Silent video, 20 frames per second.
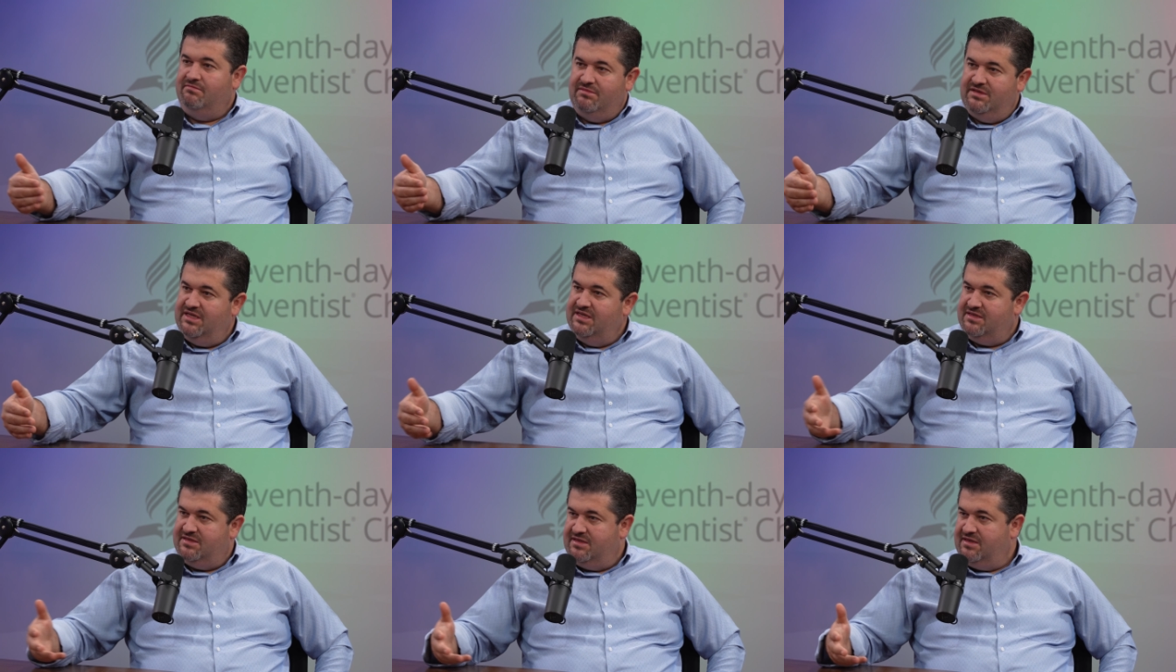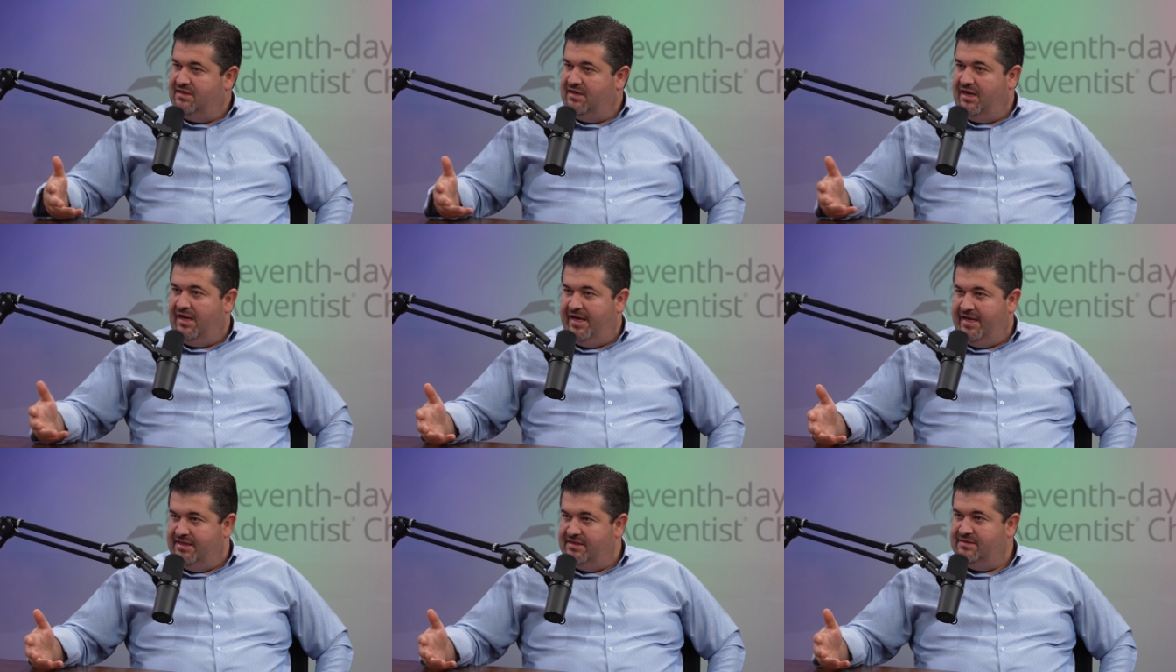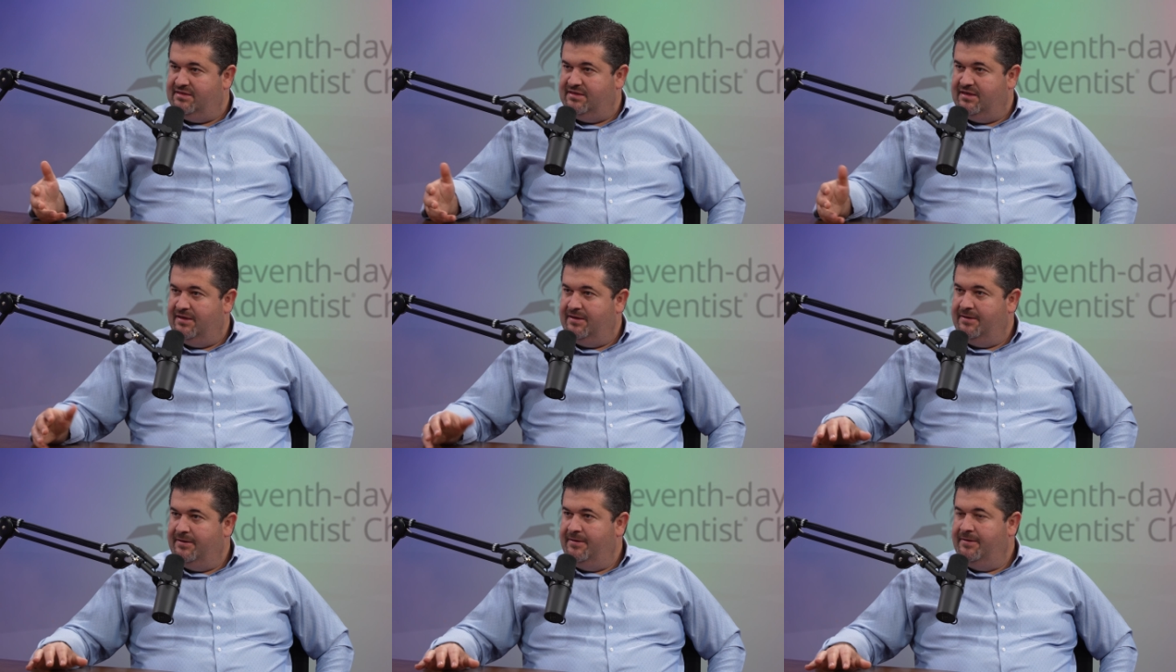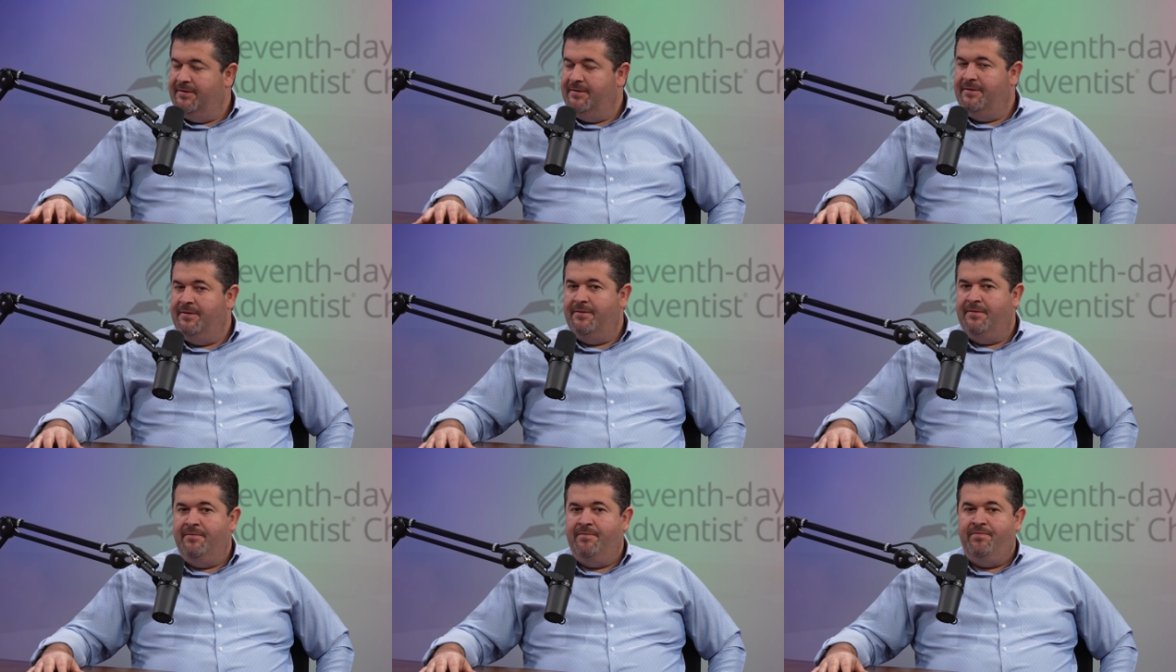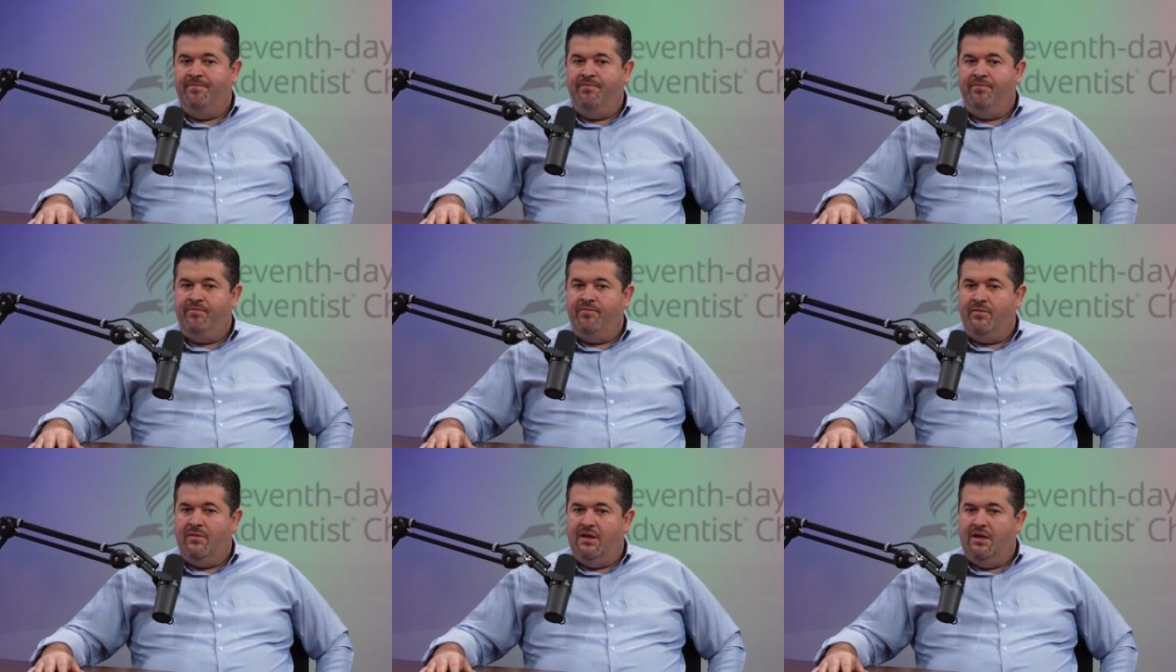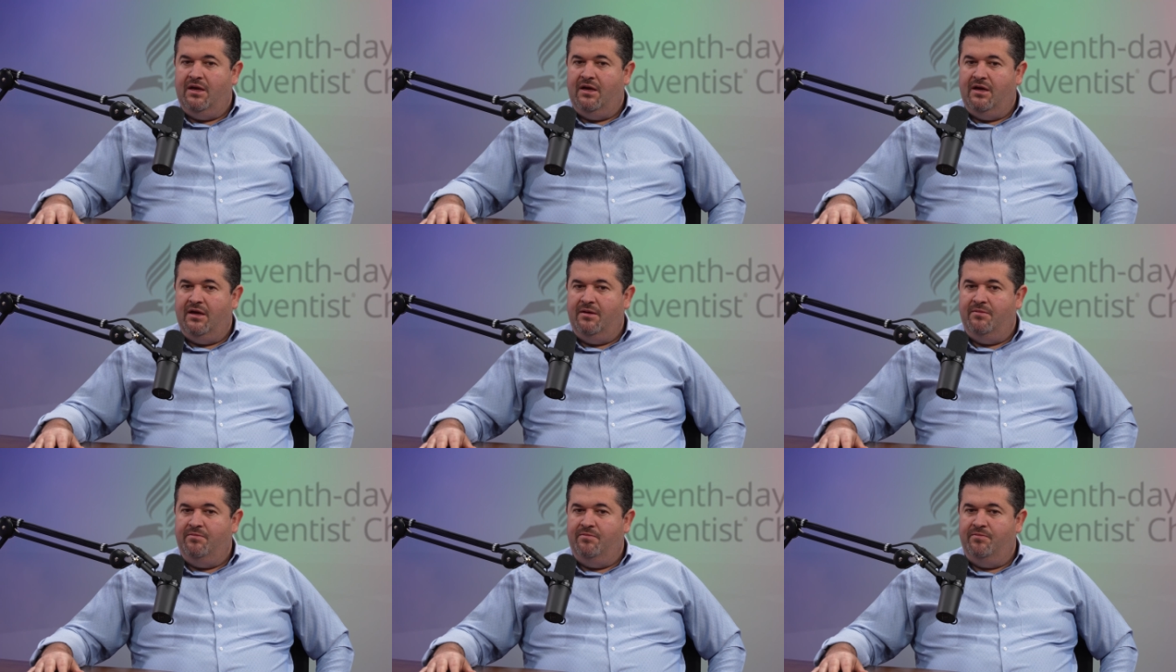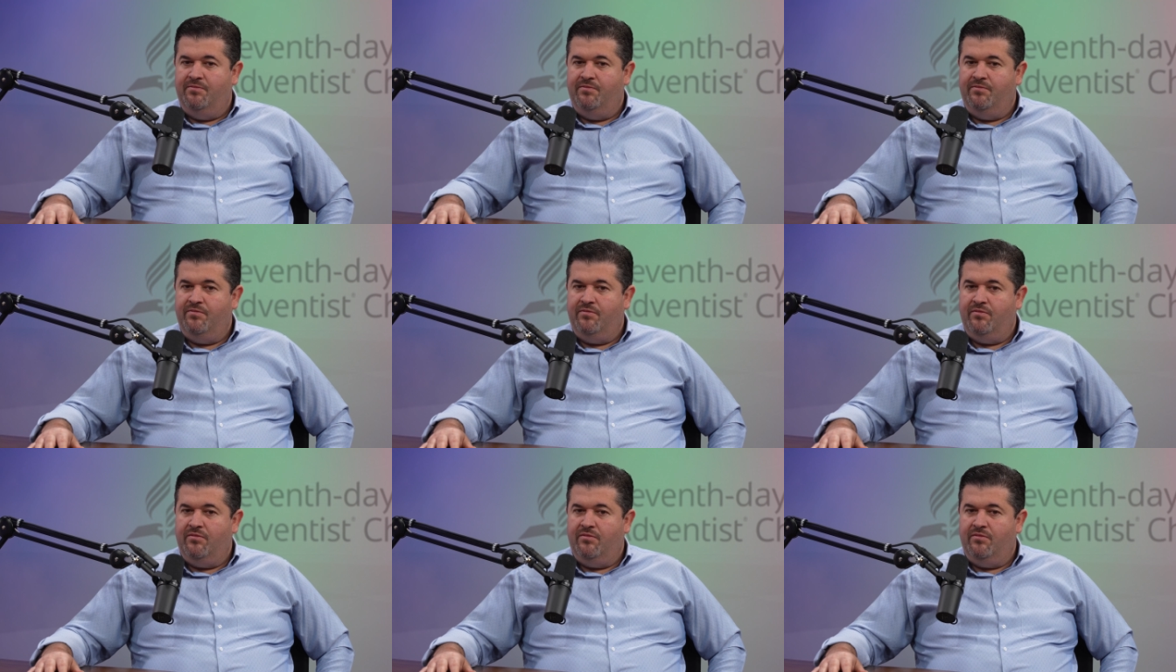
distant lands. Um,